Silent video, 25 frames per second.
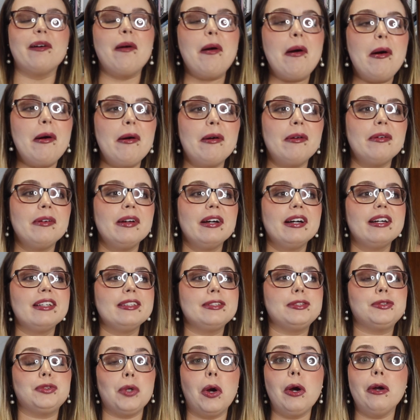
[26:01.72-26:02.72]
all
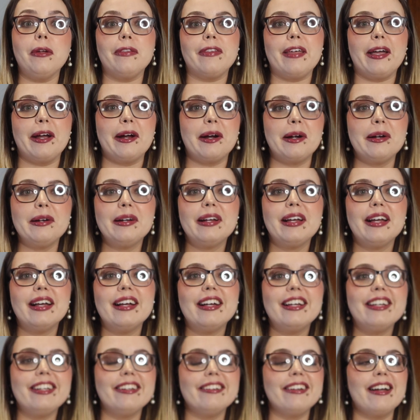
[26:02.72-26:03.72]
start there,
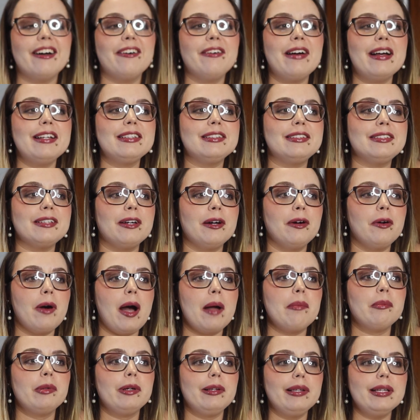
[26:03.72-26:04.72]
you know. And so
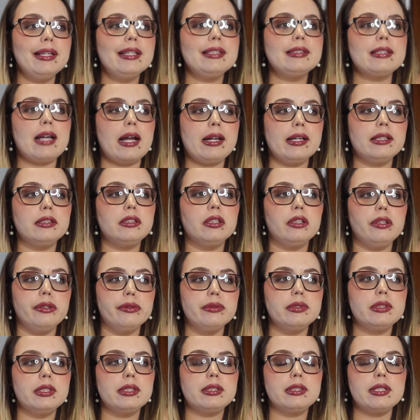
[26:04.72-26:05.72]
I'm really excited to
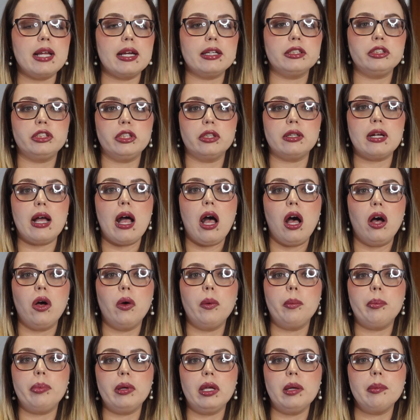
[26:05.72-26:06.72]
use this next year to
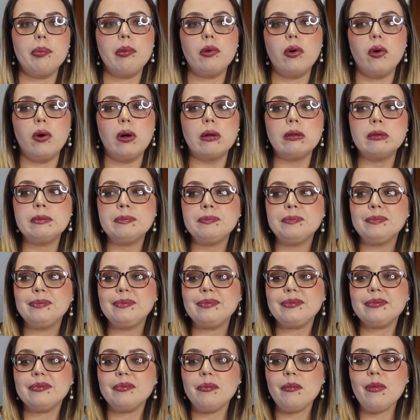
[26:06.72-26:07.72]
help people
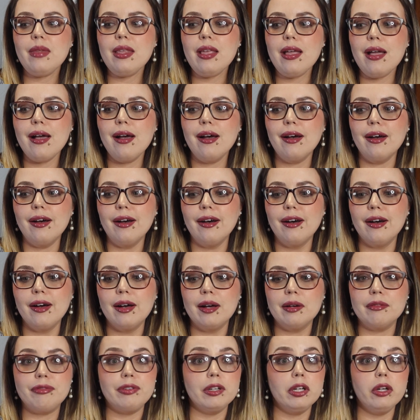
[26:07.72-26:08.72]

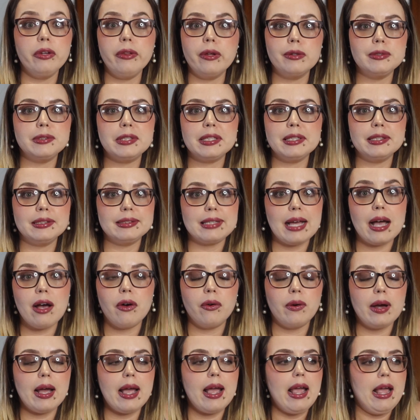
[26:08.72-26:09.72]
figure those things
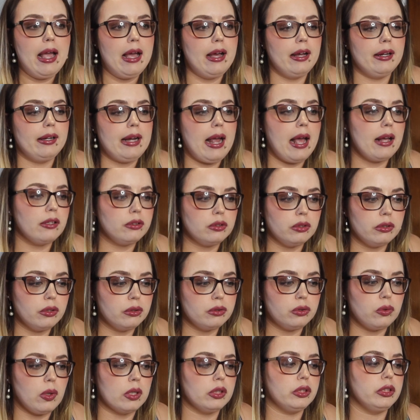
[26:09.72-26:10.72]
out and answer
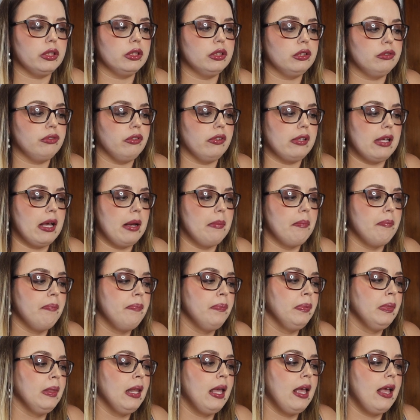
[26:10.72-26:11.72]
those questions for them.
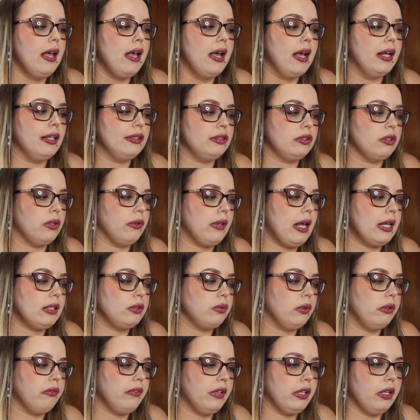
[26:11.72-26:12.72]
And so
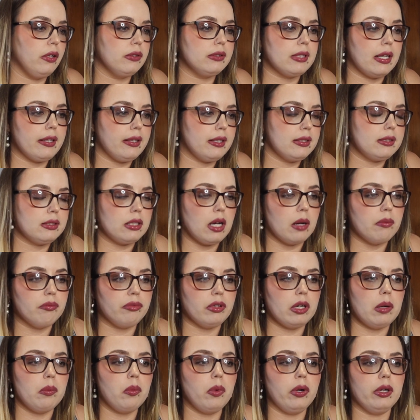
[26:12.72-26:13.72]
that's where videos like this come
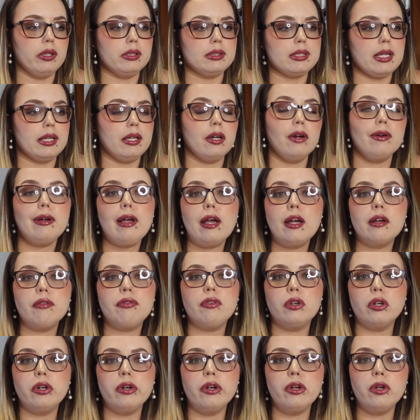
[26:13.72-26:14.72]
from, where it's like, okay, if
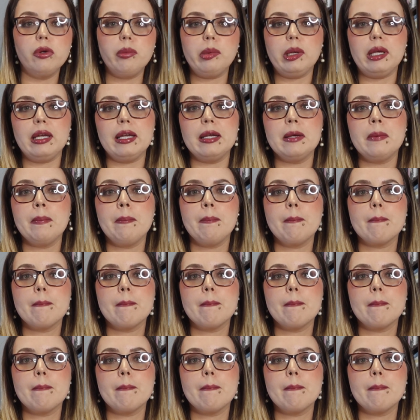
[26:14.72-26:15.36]
you're a newbie,